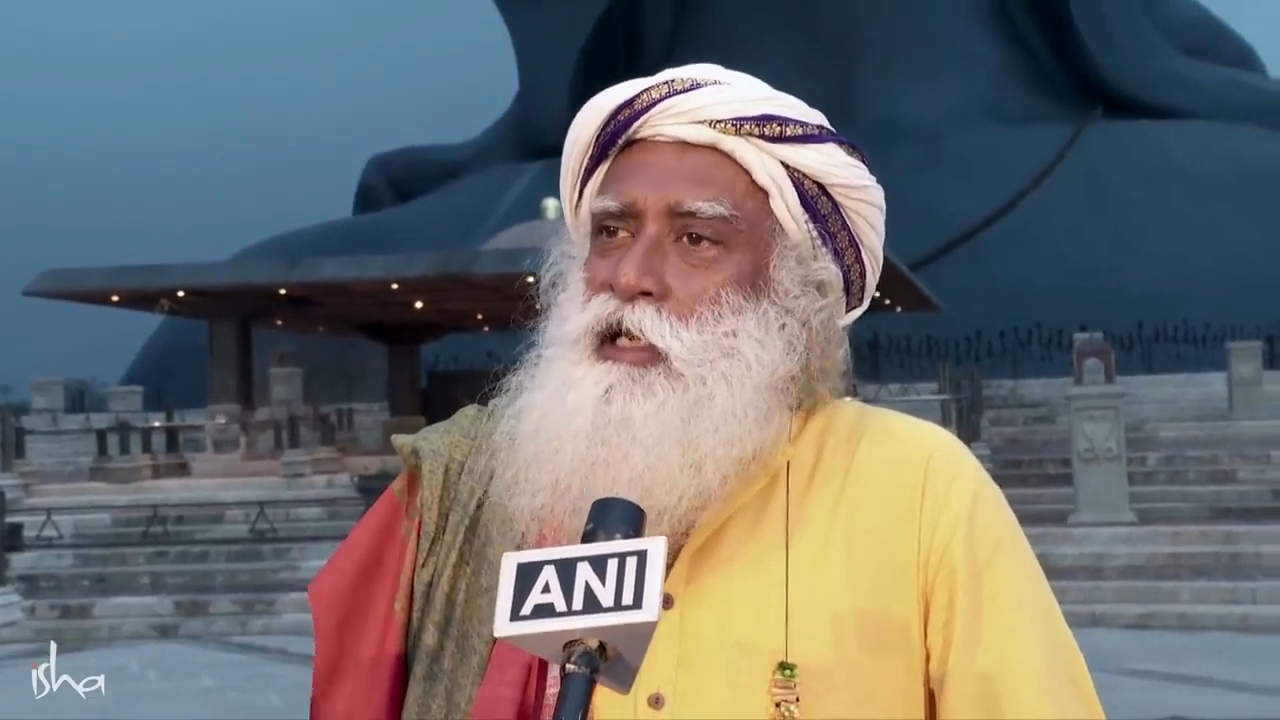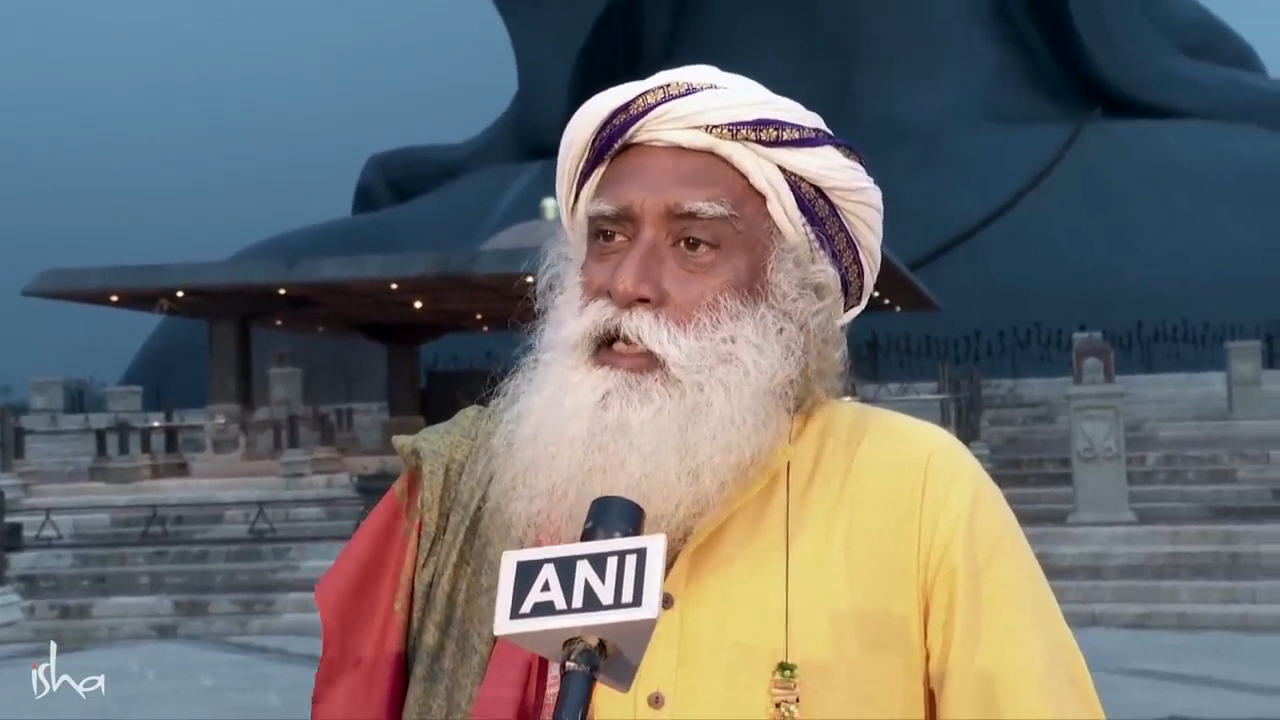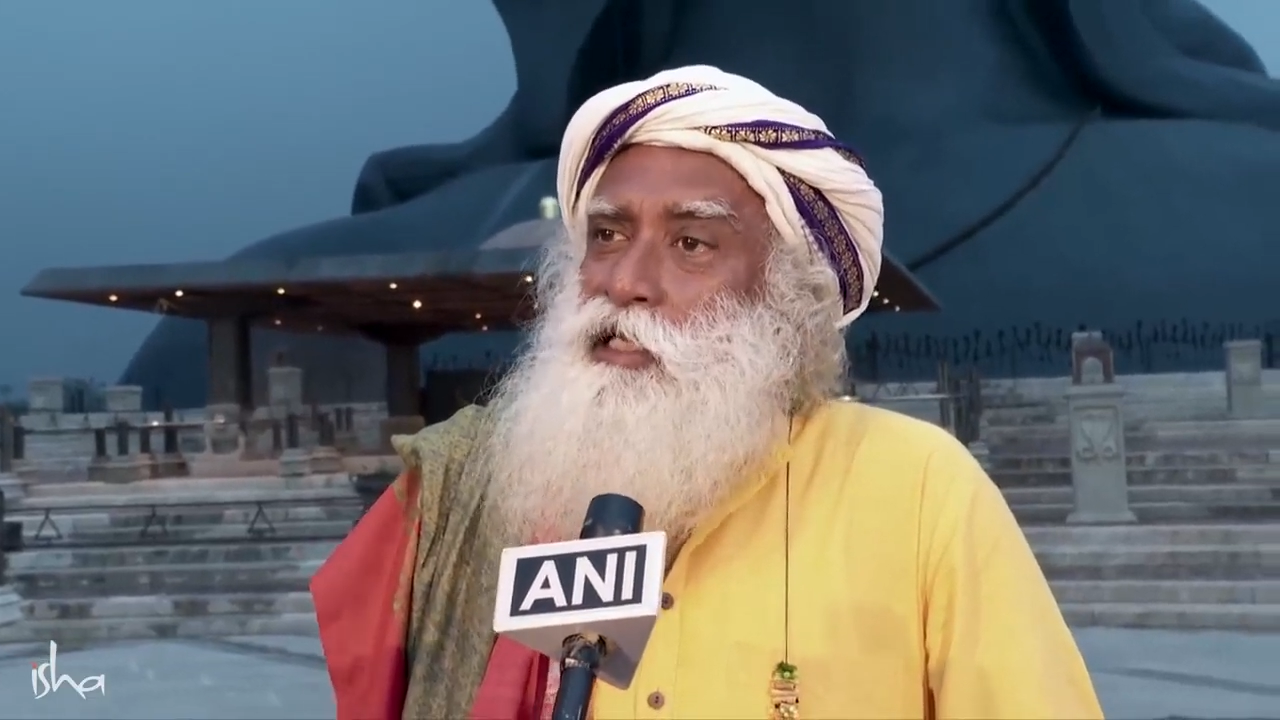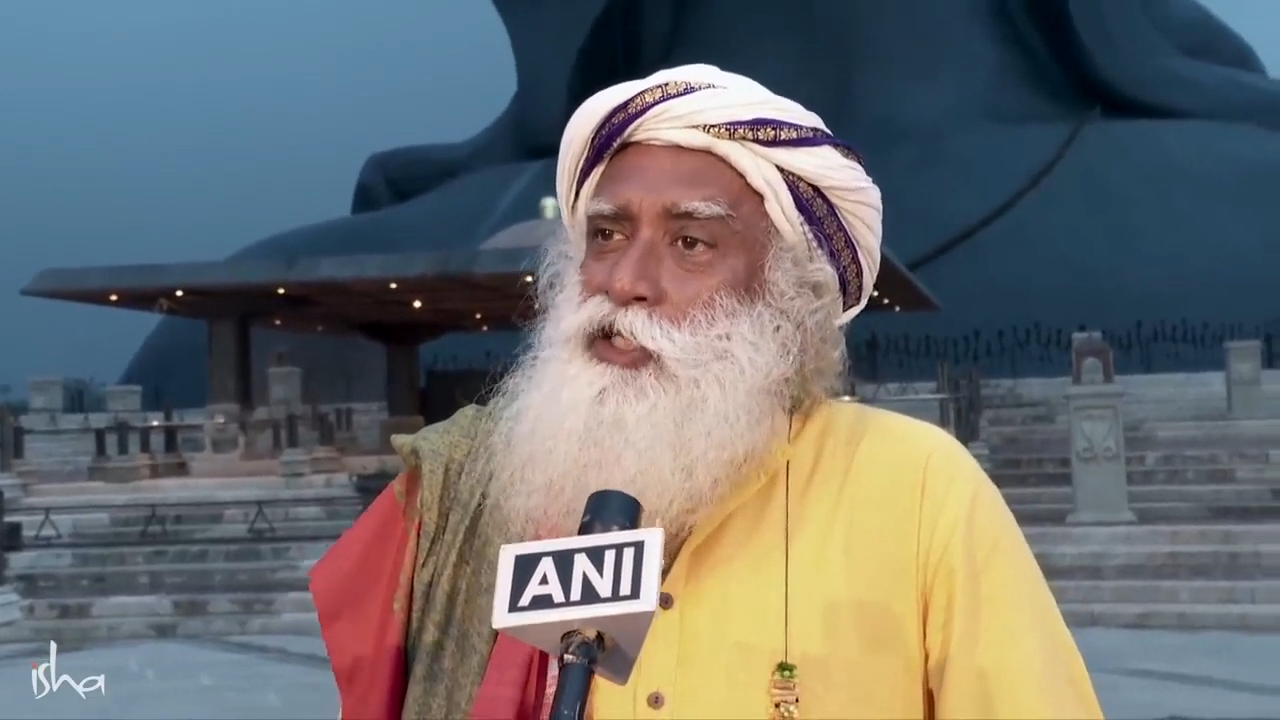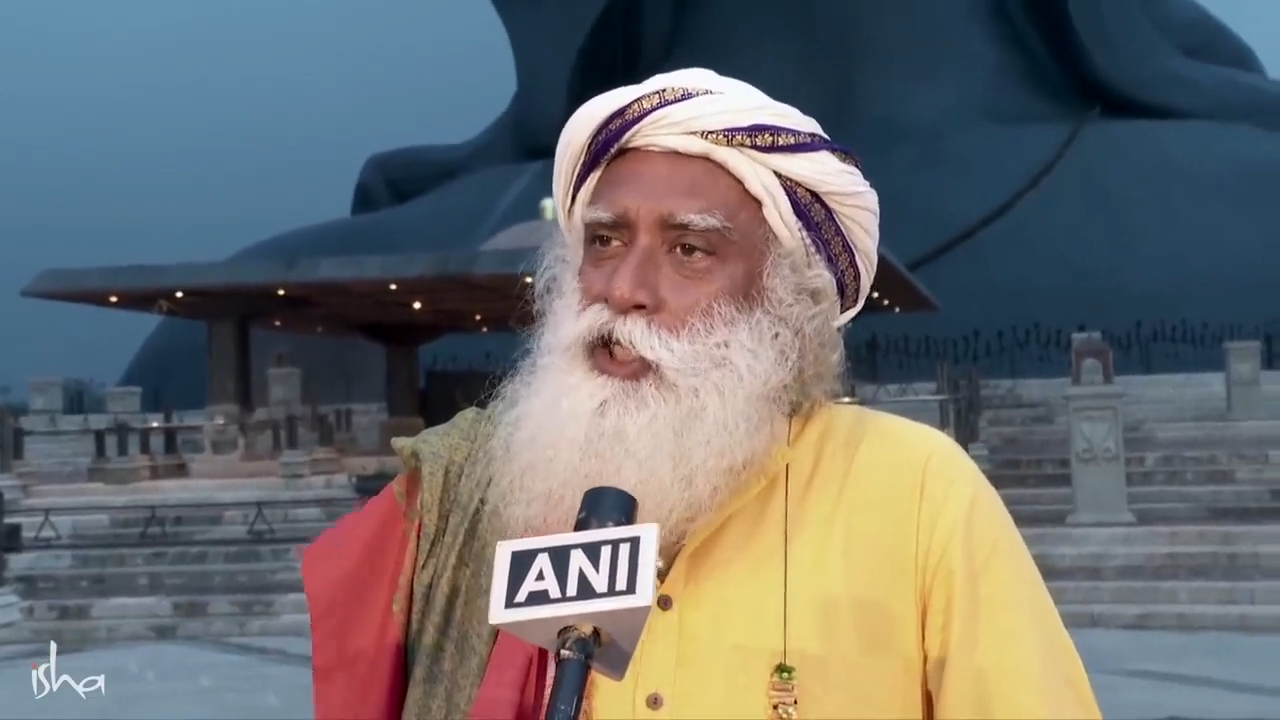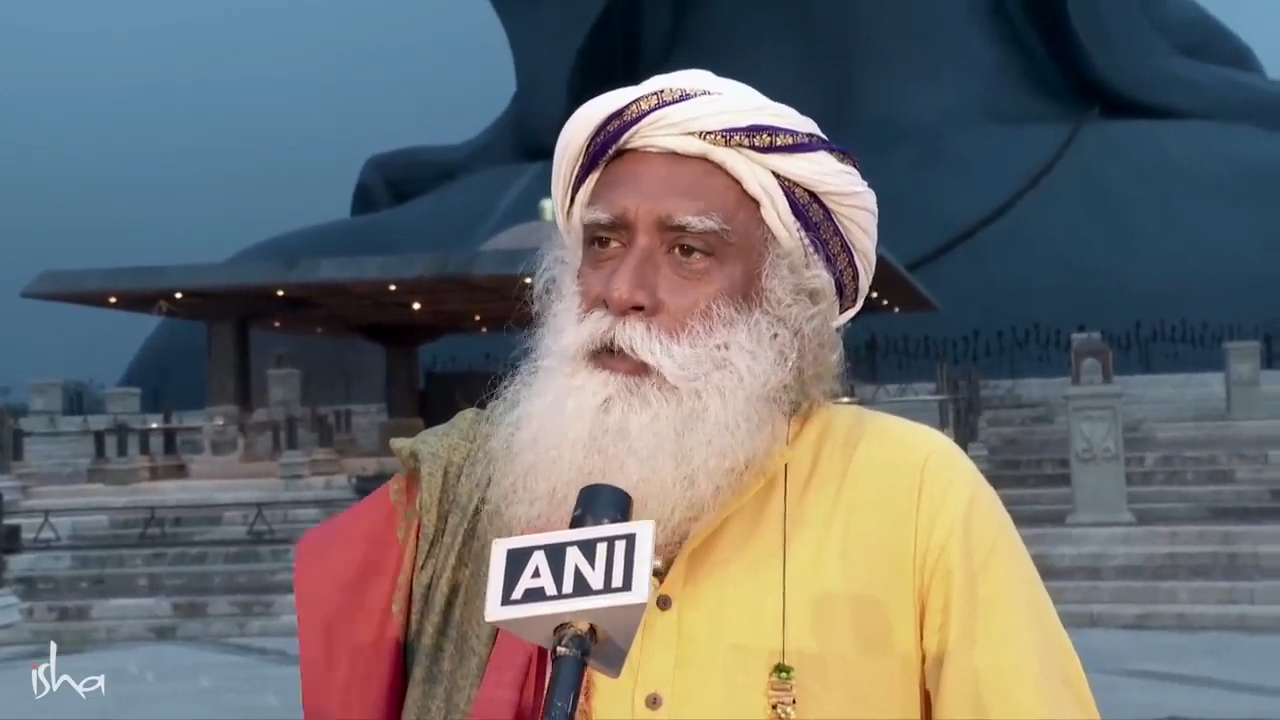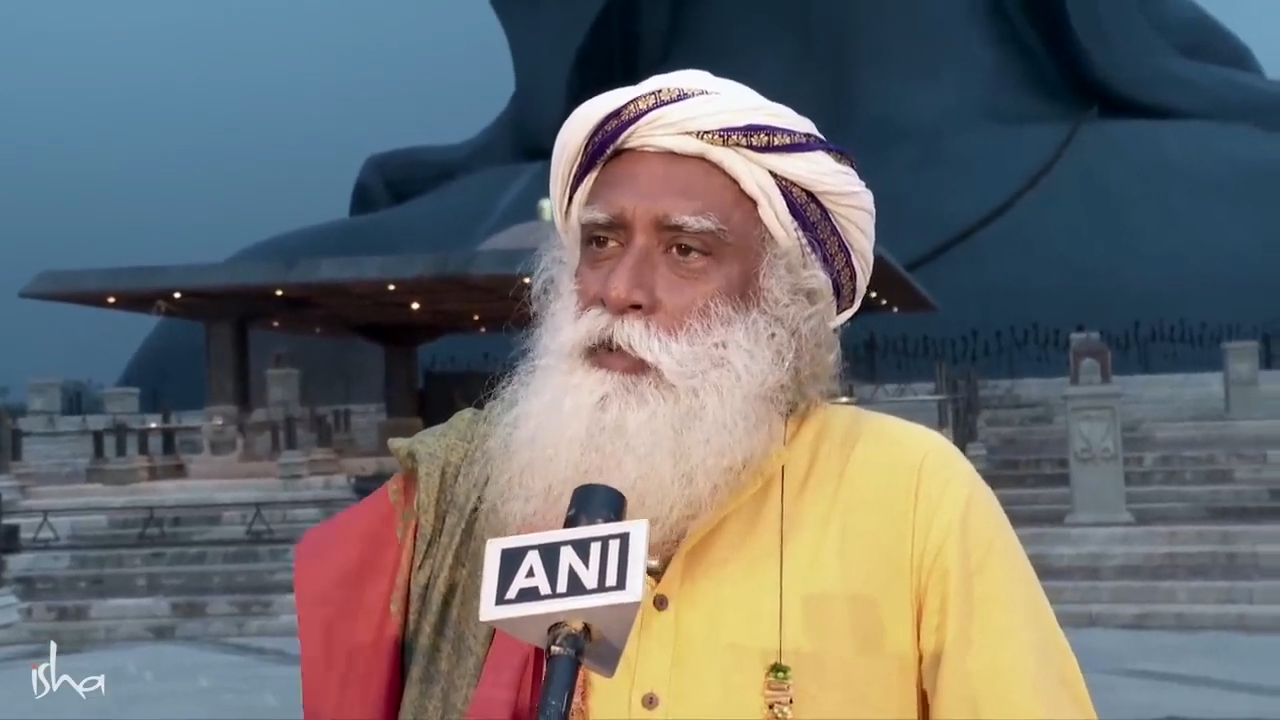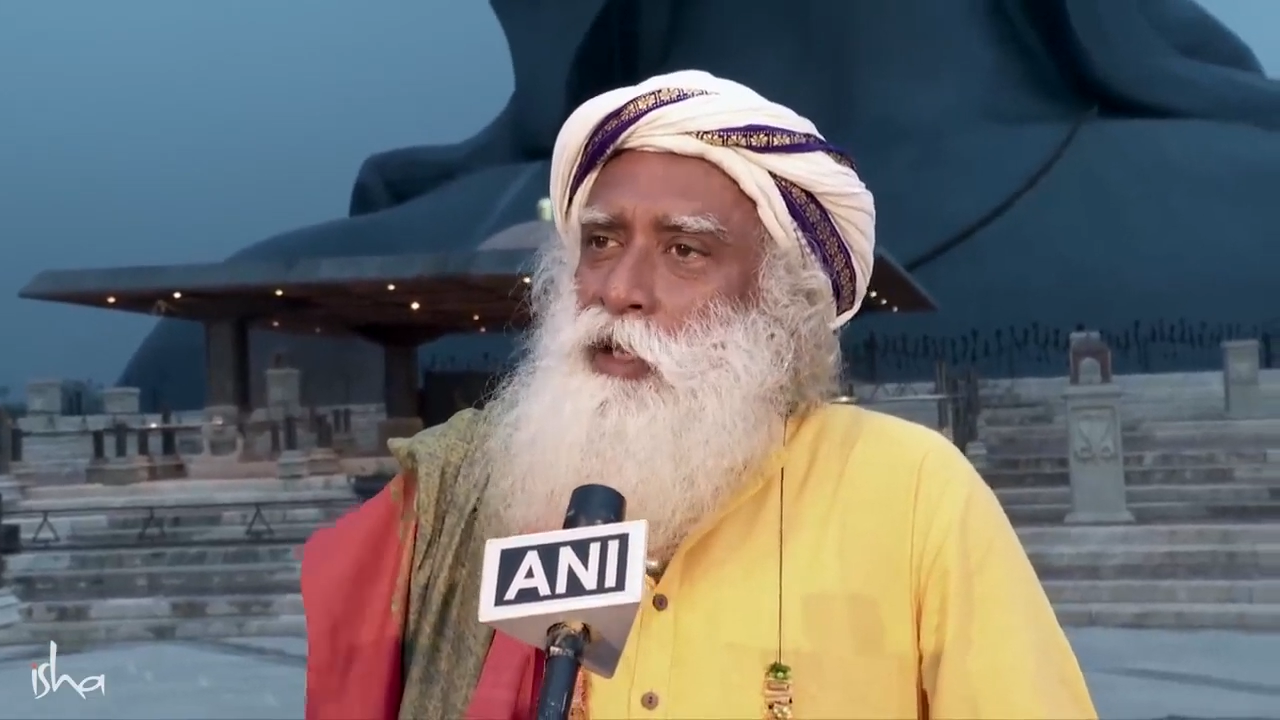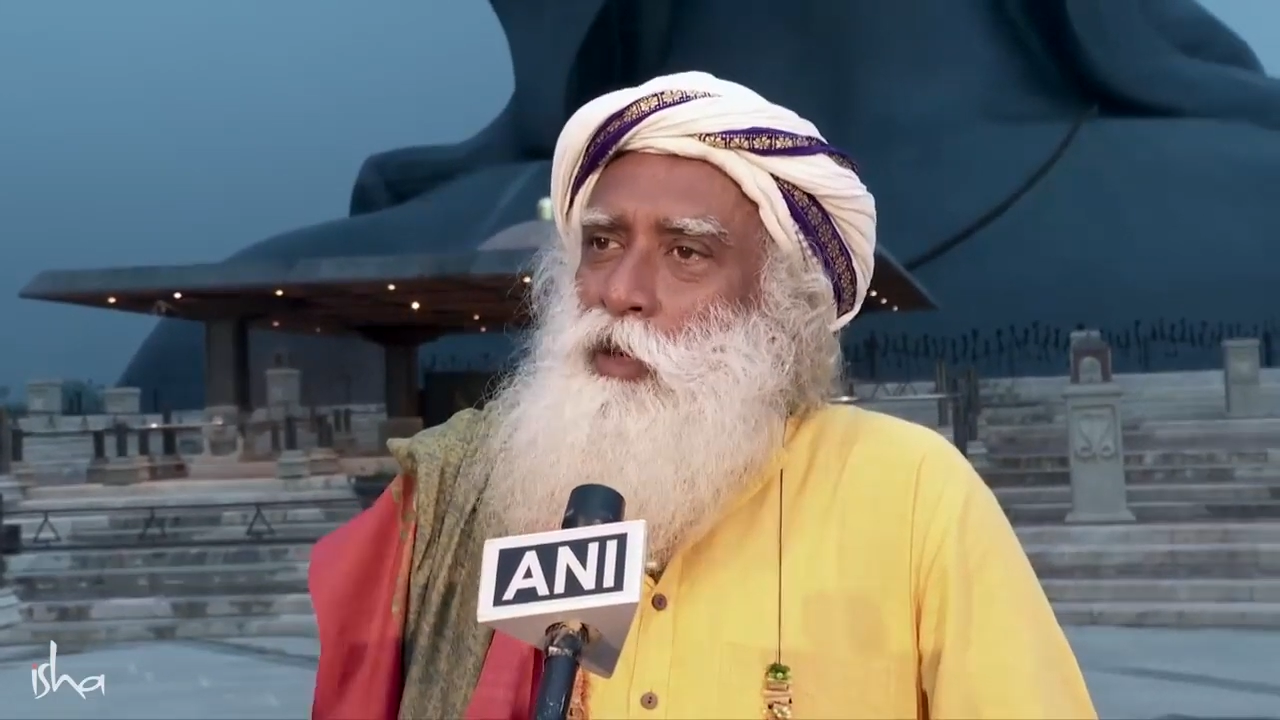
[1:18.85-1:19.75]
leadership